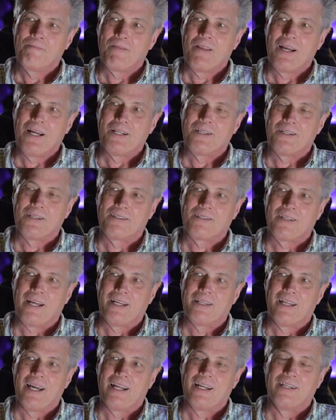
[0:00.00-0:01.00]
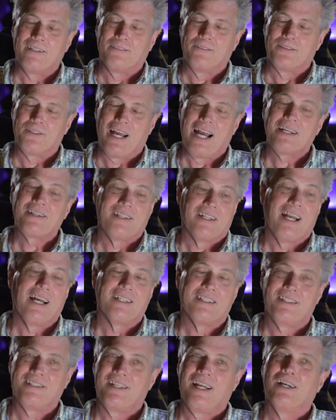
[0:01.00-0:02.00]
And I just, and it was actually
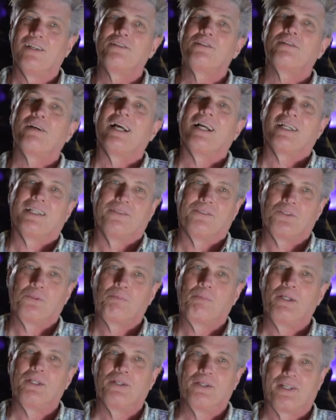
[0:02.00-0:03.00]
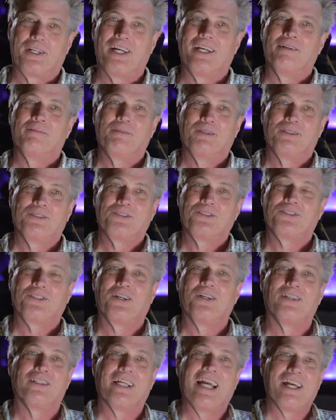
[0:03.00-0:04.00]
had a soundtrack. It was Peter Gabriel's
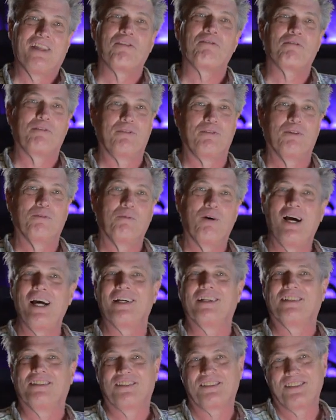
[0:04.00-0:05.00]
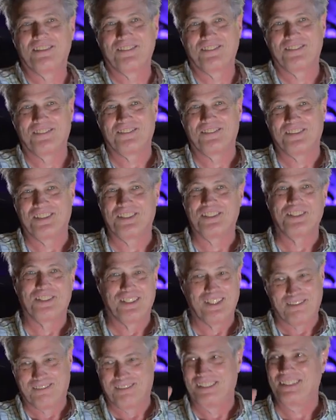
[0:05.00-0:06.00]
song and Through the Wires. And
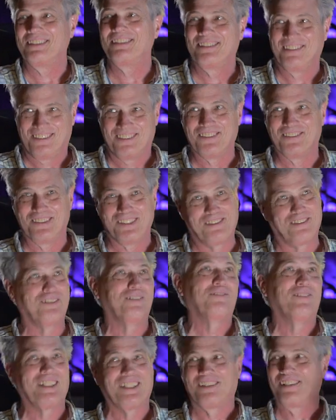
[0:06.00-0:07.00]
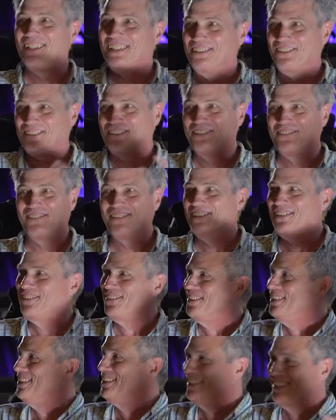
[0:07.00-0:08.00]
here I was going through my crossover and
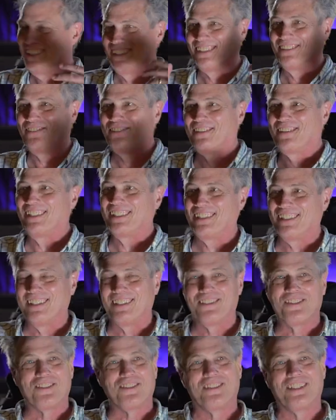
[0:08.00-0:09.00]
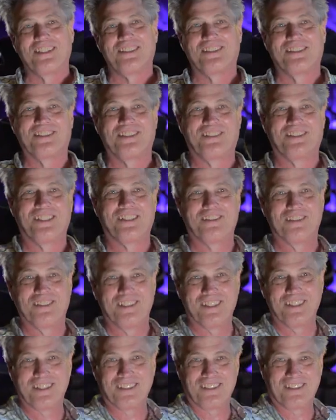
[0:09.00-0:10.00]
seeing, like, it was like a journey to the center of
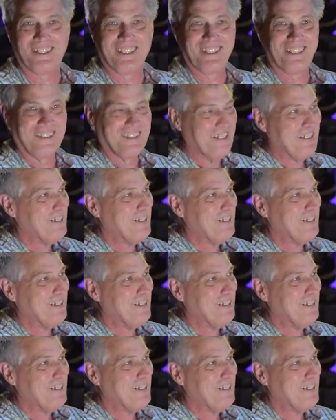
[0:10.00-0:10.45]
the earth, right?